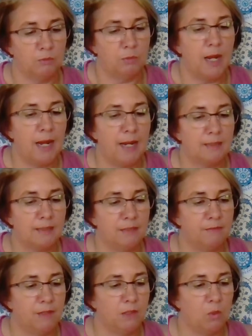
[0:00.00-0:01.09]
of praise. He
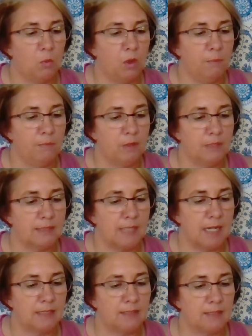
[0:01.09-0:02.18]
felt the warm milk
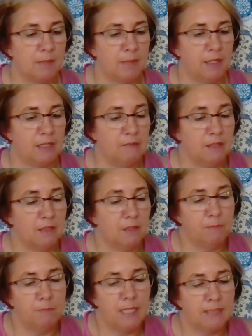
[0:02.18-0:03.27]
inside his stomach. He felt the
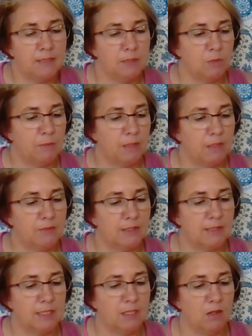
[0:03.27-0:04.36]
pleasant rubbing of the
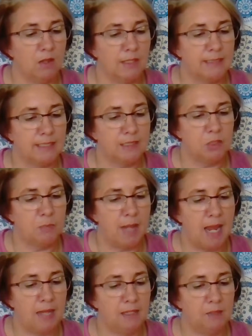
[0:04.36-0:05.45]
stick along his itchy
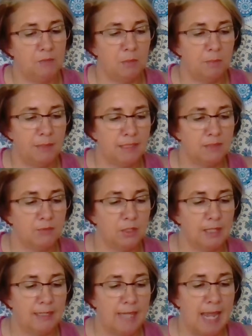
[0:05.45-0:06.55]
back. He felt peaceful
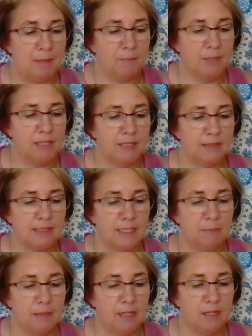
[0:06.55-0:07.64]
and happy and
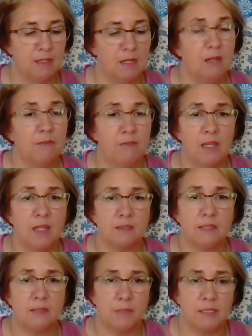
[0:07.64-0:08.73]
sleepy. This
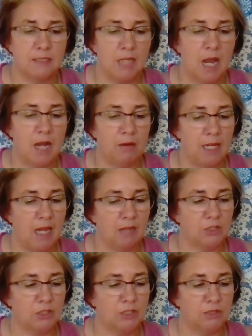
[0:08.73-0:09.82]
had been a tiring
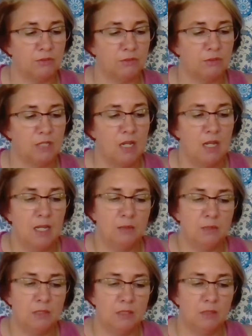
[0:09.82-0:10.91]
afternoon. It
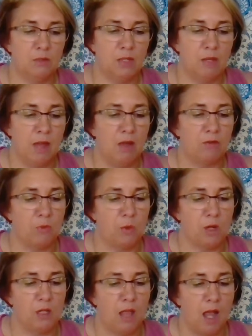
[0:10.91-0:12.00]
was still only about 4
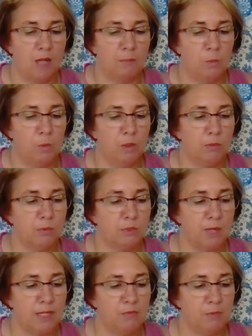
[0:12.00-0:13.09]
o'clock, but Wilbur was
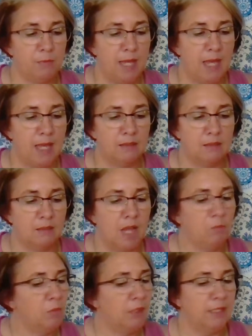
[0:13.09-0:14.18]
ready for bed.
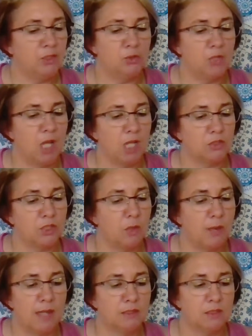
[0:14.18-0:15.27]
"I'm really too young to go
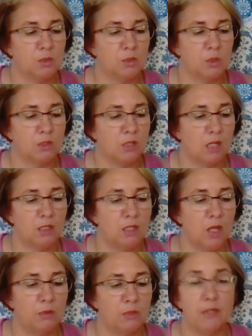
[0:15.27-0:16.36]
out into the world all
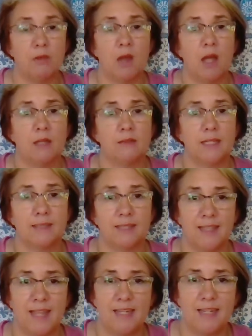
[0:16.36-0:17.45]
alone," he thought, as he
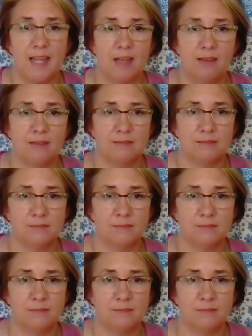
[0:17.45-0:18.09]
lay down.